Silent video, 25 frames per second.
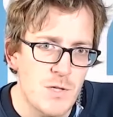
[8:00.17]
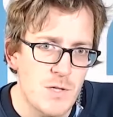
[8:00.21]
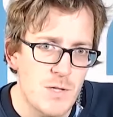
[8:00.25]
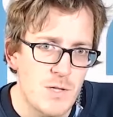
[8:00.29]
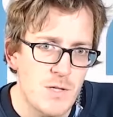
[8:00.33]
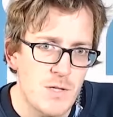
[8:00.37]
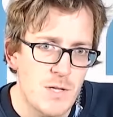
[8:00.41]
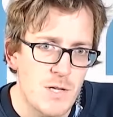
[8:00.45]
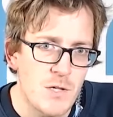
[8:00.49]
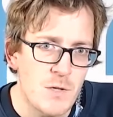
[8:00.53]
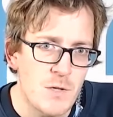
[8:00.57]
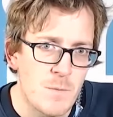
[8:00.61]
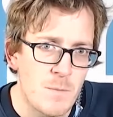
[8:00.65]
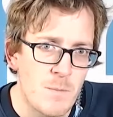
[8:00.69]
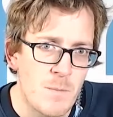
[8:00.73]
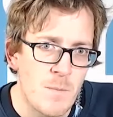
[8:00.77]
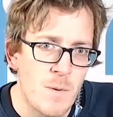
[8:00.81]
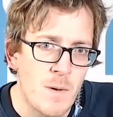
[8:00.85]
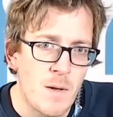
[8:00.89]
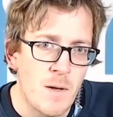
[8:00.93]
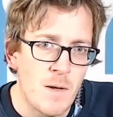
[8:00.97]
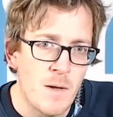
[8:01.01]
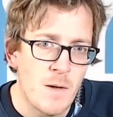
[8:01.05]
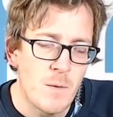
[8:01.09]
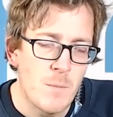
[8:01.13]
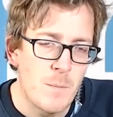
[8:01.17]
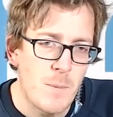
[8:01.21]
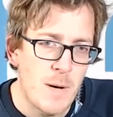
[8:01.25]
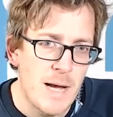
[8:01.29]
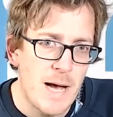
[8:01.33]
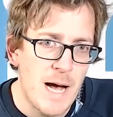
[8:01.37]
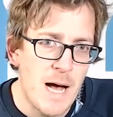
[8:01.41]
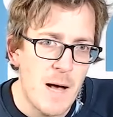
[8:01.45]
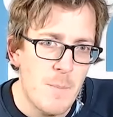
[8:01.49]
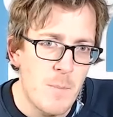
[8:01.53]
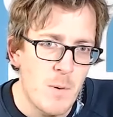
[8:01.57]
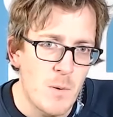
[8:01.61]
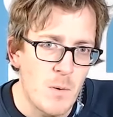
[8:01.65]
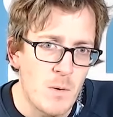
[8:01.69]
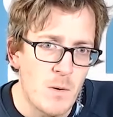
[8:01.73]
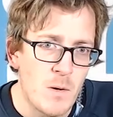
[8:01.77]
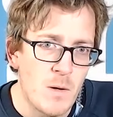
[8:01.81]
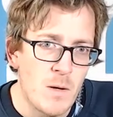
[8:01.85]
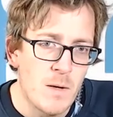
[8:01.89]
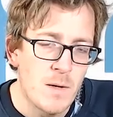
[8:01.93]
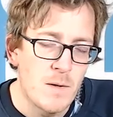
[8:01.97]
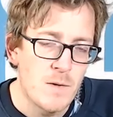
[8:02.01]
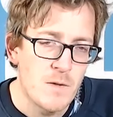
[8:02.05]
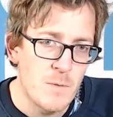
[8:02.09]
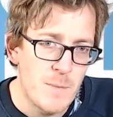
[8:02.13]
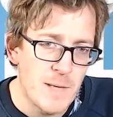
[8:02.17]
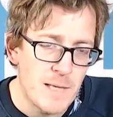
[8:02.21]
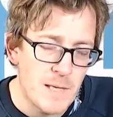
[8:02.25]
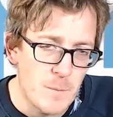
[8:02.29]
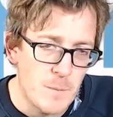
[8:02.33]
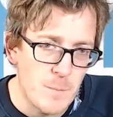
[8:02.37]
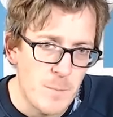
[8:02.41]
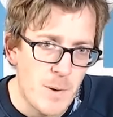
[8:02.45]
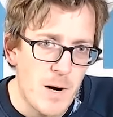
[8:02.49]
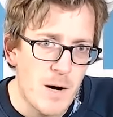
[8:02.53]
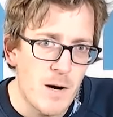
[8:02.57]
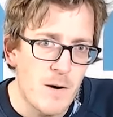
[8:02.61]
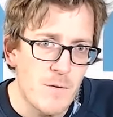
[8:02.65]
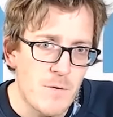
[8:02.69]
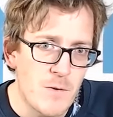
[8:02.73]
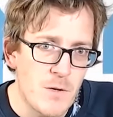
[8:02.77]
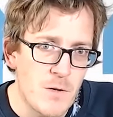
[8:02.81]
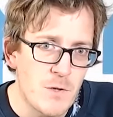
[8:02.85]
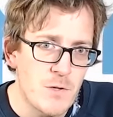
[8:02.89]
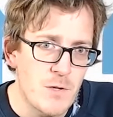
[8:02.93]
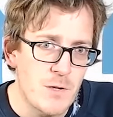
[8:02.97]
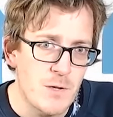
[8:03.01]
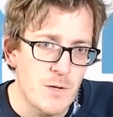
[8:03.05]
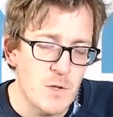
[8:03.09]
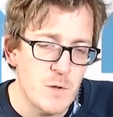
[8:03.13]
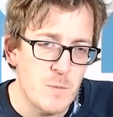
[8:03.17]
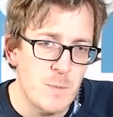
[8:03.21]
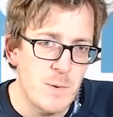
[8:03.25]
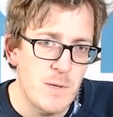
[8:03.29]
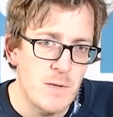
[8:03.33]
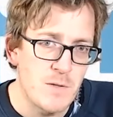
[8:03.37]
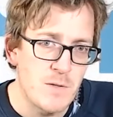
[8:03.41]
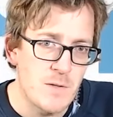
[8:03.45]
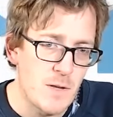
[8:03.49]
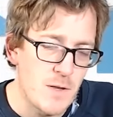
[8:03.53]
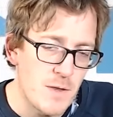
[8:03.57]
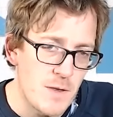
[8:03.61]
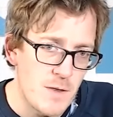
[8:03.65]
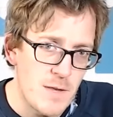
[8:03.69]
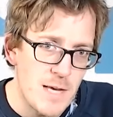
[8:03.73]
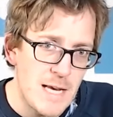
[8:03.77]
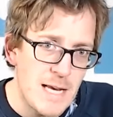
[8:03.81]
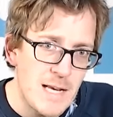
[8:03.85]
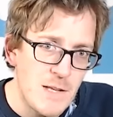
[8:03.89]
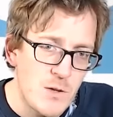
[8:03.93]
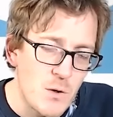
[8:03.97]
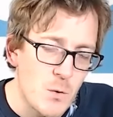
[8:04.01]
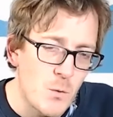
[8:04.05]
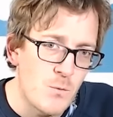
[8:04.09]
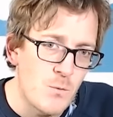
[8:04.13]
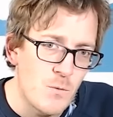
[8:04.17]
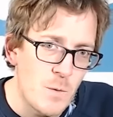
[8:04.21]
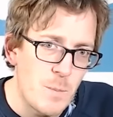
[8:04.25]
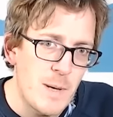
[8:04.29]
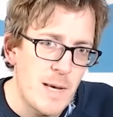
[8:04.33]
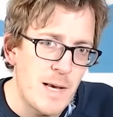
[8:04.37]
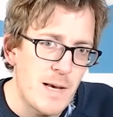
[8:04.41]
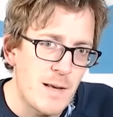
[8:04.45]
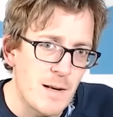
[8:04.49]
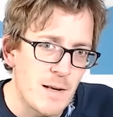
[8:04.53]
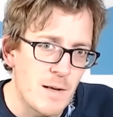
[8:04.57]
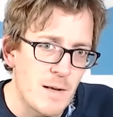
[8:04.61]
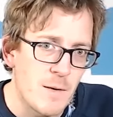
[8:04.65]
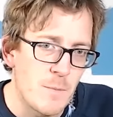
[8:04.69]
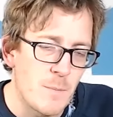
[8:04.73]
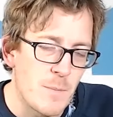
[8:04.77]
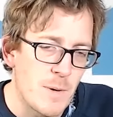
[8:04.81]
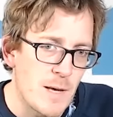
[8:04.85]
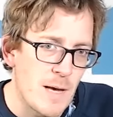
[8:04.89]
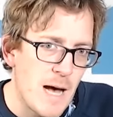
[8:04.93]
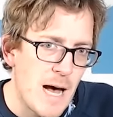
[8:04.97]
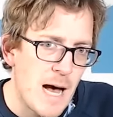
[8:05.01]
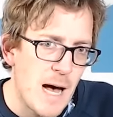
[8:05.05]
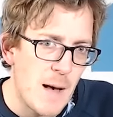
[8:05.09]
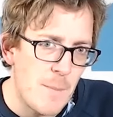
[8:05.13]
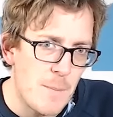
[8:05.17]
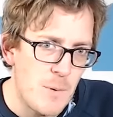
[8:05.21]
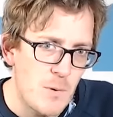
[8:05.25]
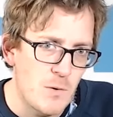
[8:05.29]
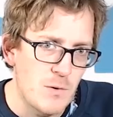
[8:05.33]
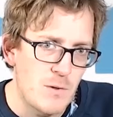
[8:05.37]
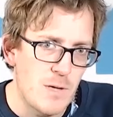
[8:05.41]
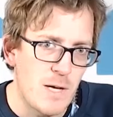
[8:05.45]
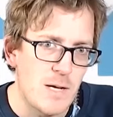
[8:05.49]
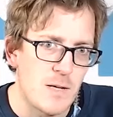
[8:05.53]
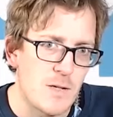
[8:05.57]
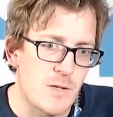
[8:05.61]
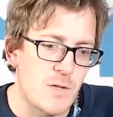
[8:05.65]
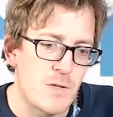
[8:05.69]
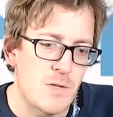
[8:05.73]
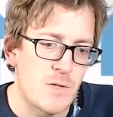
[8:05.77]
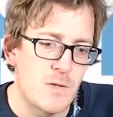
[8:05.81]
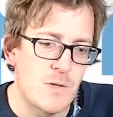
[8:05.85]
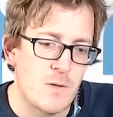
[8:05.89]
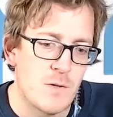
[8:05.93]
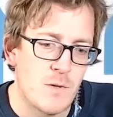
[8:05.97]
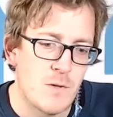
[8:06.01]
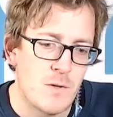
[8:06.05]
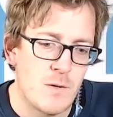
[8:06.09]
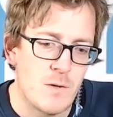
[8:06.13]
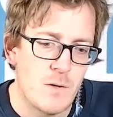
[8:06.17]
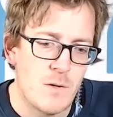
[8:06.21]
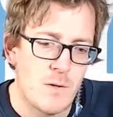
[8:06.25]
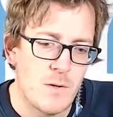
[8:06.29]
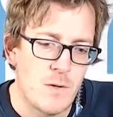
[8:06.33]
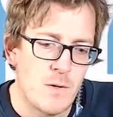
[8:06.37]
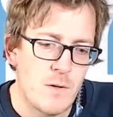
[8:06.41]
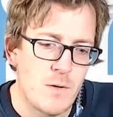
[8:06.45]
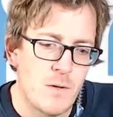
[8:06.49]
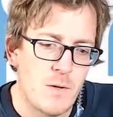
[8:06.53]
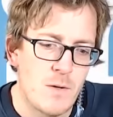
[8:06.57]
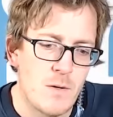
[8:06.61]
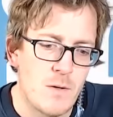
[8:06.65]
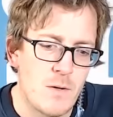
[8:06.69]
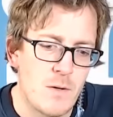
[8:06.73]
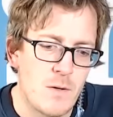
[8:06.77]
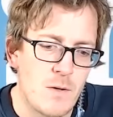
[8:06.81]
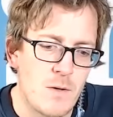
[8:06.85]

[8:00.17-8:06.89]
decision by Apple to make it part of the user experience that they don't repair it, but Apple does. Yes,